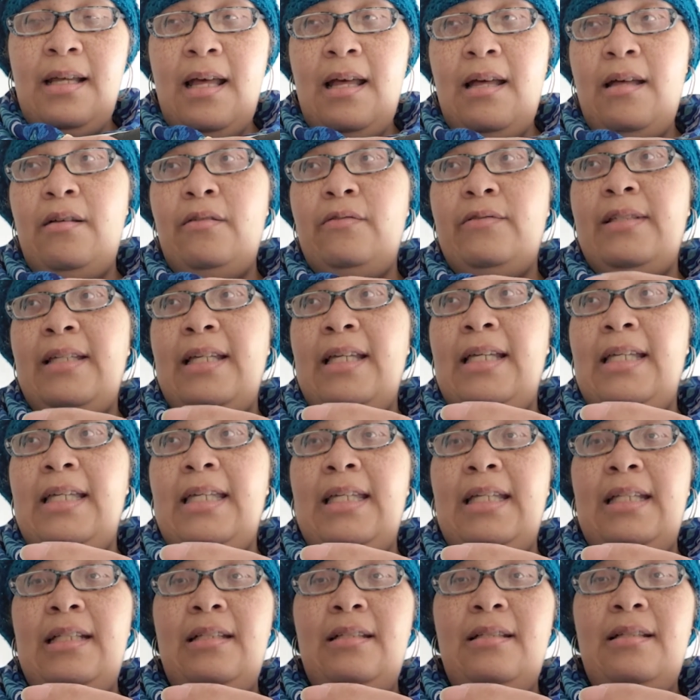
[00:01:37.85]
I'll take
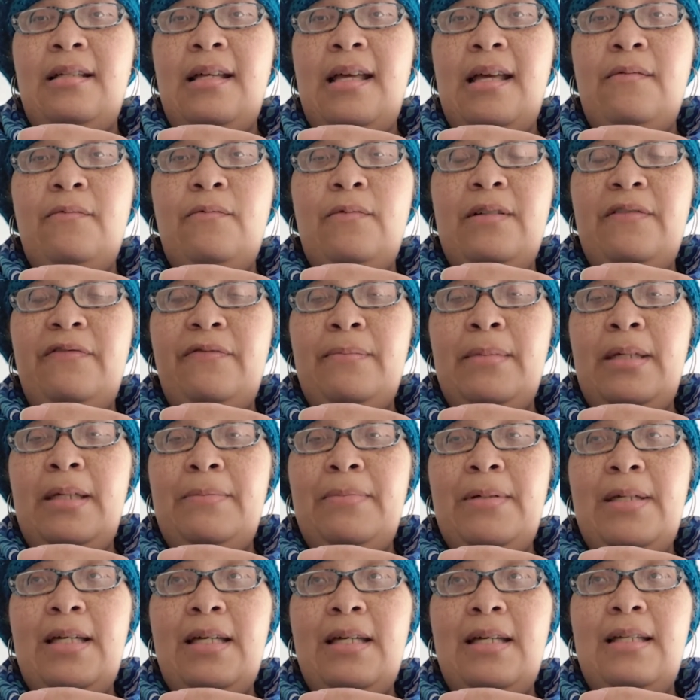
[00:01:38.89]
it with me
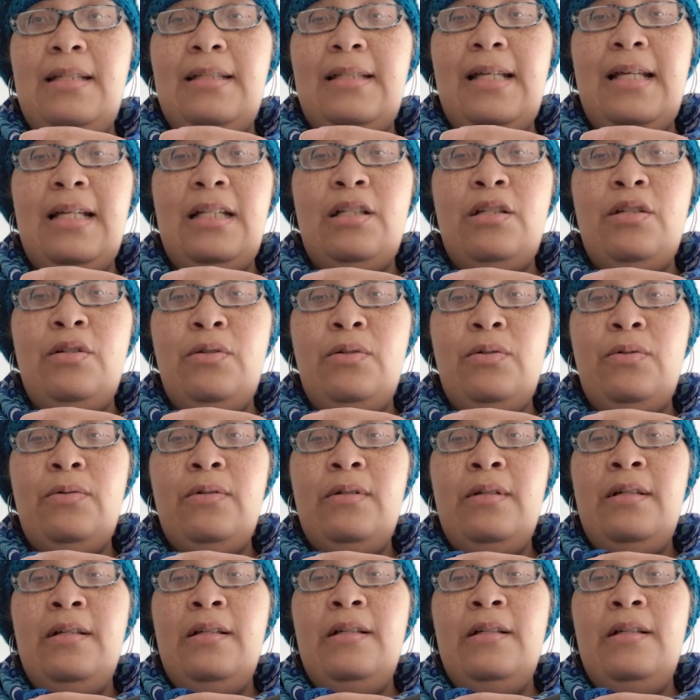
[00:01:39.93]
because I know